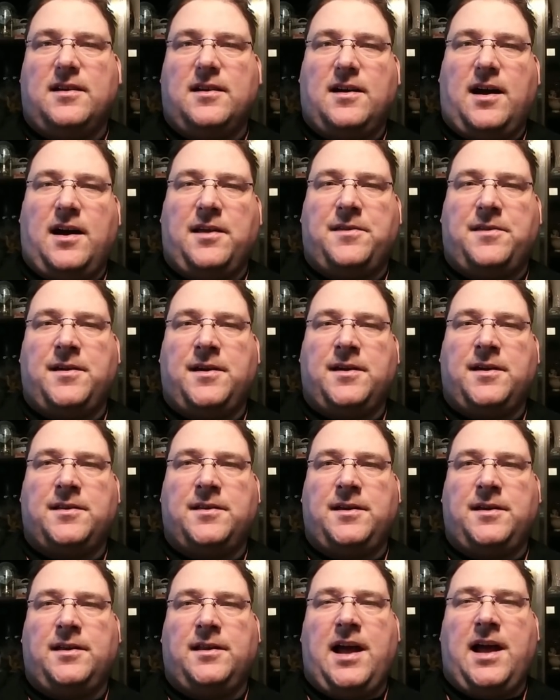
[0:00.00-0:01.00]
I think
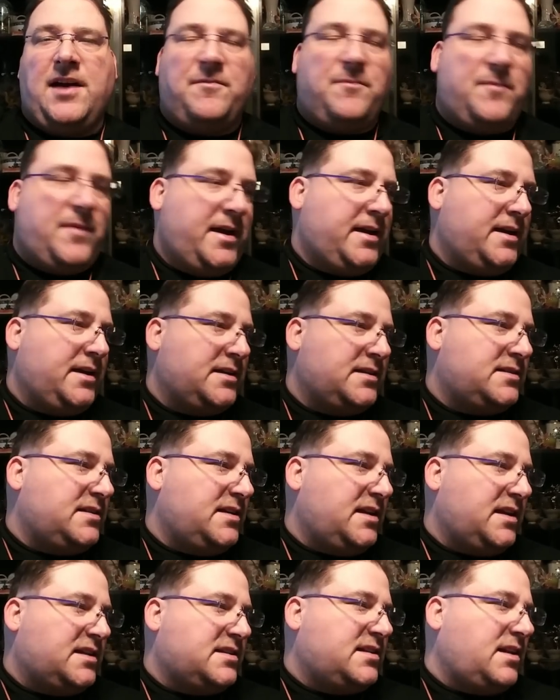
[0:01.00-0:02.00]
the lav mic is
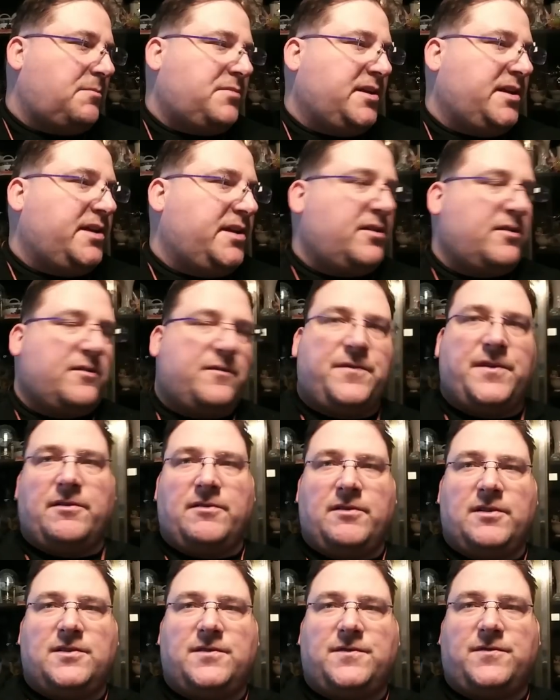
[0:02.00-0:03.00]
accepting
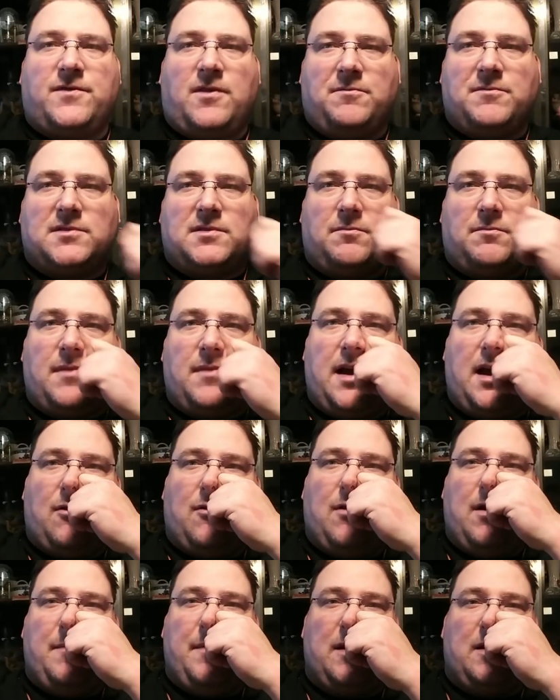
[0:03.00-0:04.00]
interference from some of my
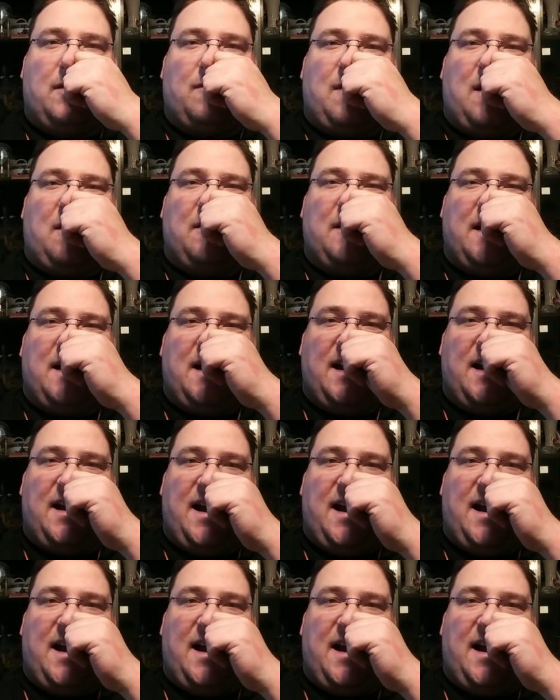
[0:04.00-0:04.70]
equipment around it,